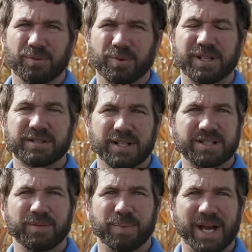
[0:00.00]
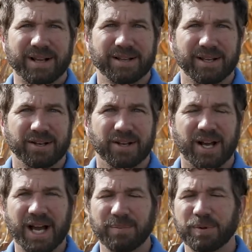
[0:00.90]
let's unpack that.
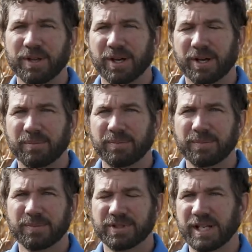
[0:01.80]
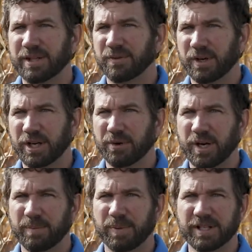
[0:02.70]
IPM stands for
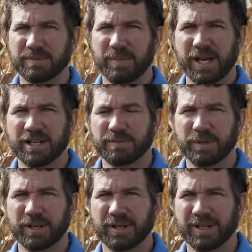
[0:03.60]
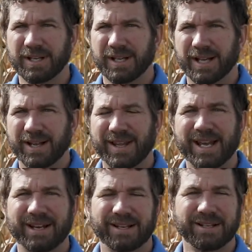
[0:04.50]
Integrated Pest Management, and
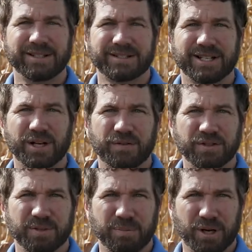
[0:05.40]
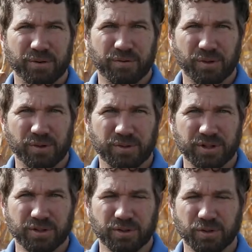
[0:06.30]
that in itself is a mouthful.
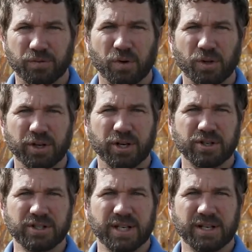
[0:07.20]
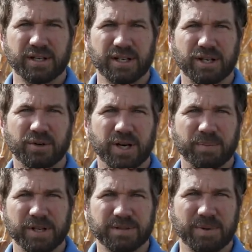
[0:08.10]
It's to fully understand integrated
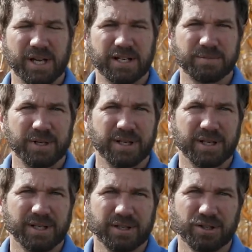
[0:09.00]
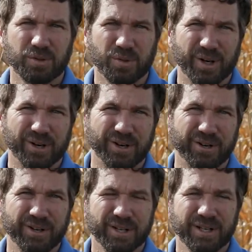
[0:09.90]
pest management, you are